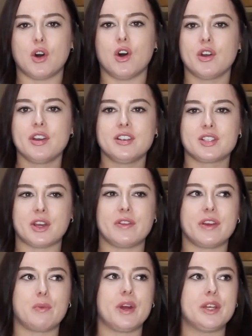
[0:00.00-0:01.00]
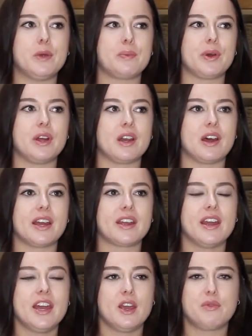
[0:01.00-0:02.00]
on, so that when you put, like,
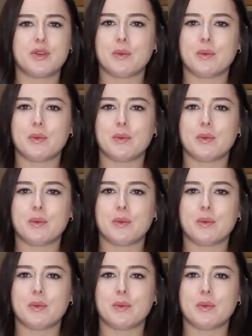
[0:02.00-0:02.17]
if